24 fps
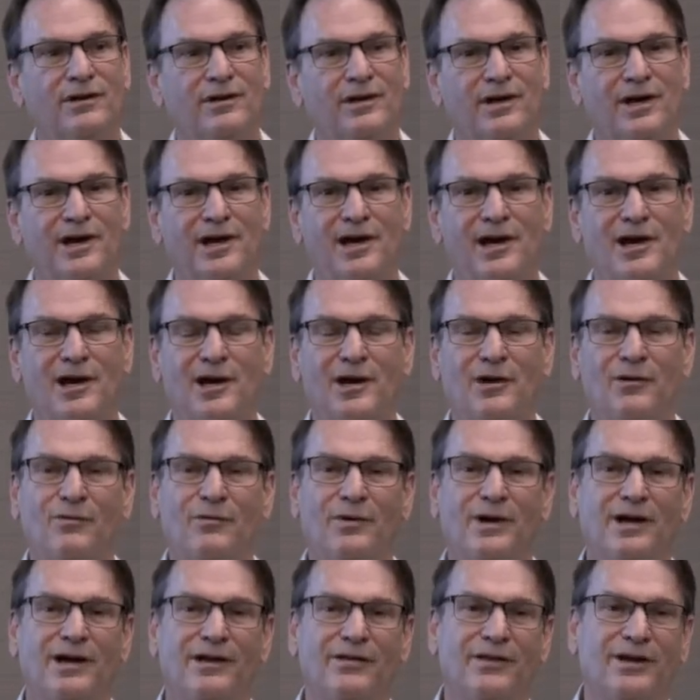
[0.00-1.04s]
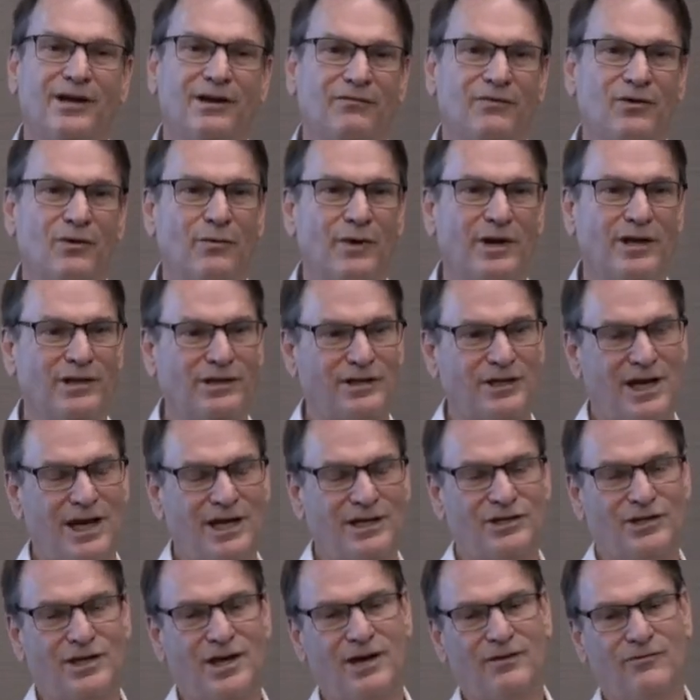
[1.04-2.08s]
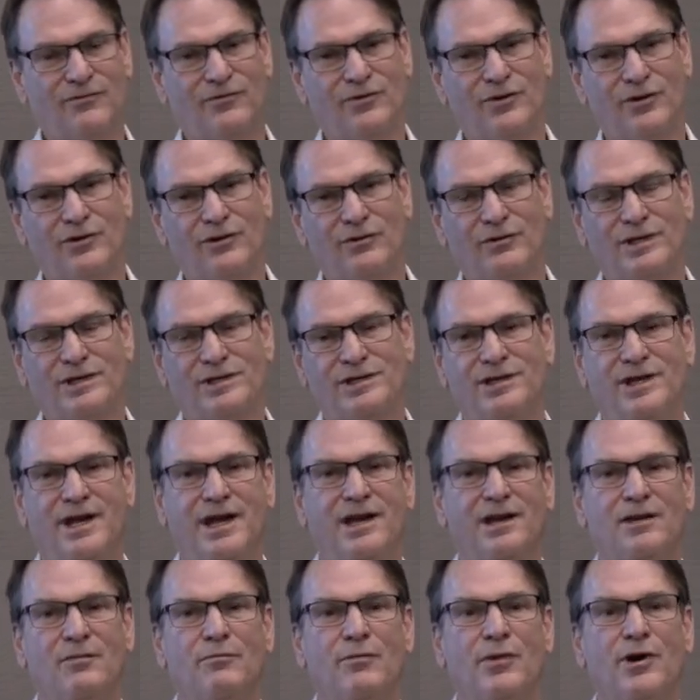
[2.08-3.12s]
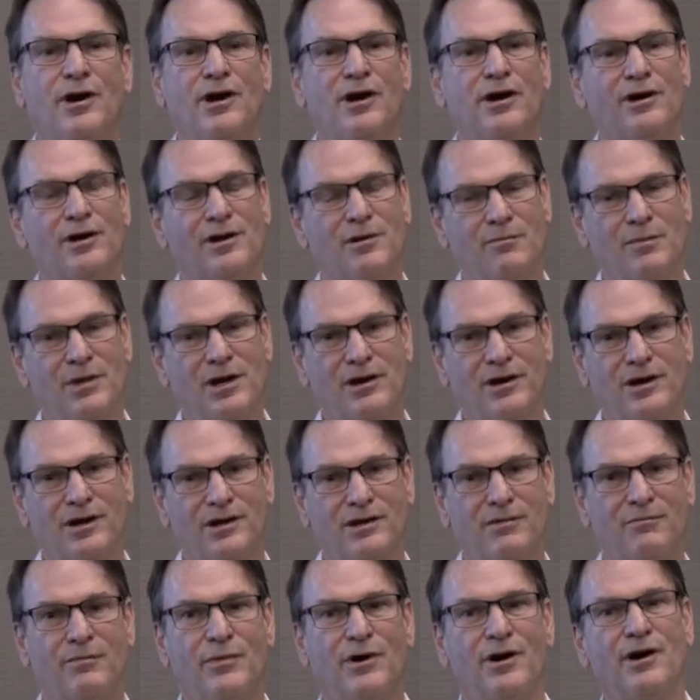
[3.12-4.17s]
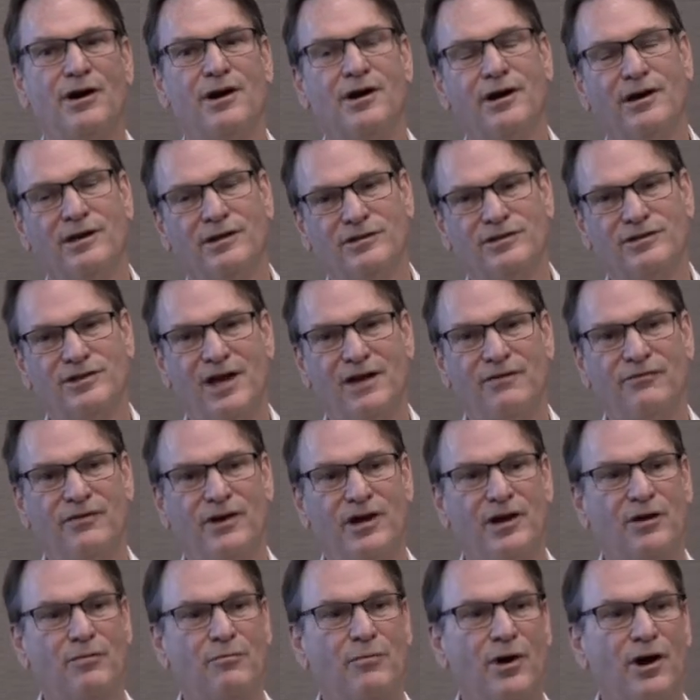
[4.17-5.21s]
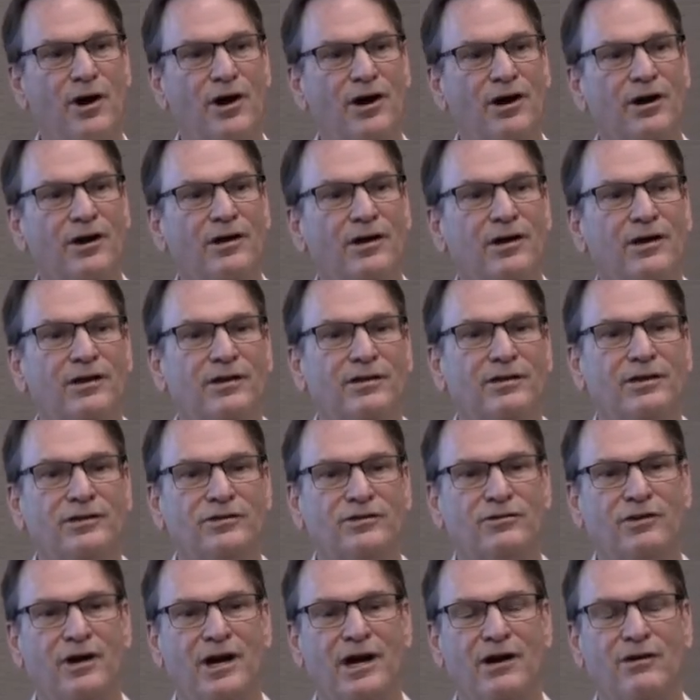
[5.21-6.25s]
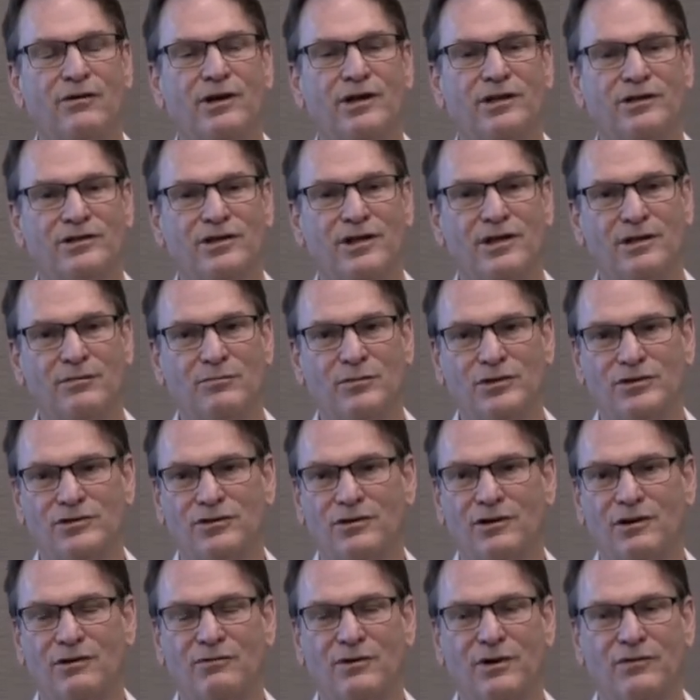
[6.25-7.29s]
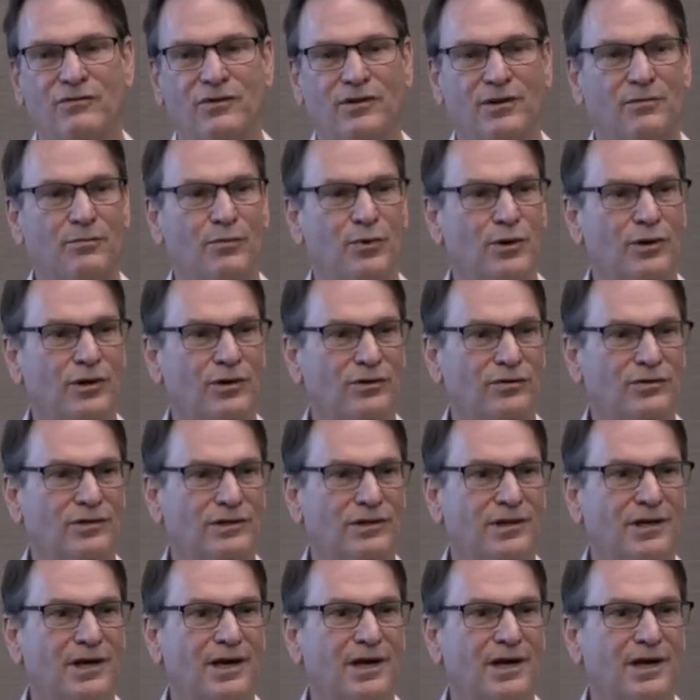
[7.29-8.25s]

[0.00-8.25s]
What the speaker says: Well, then if you want to dice that further, it's Dana Bar, American Bar, and Sapphire Bar. These are areas on the Missouri River that produce.